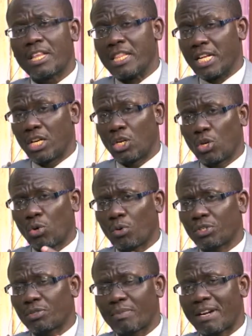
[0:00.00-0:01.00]
the
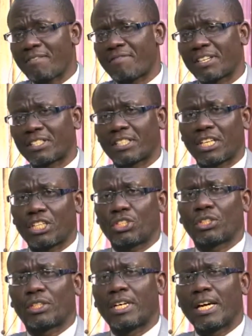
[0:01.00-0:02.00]
Lord's manifestation,